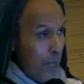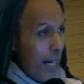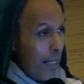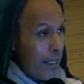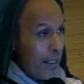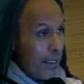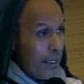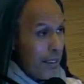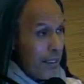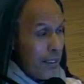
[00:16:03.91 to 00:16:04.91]
pride
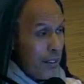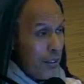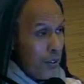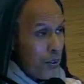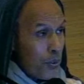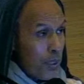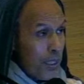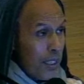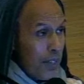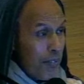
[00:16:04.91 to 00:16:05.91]

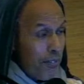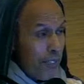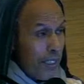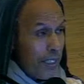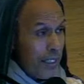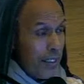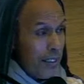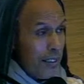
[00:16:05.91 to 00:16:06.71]
usually afflict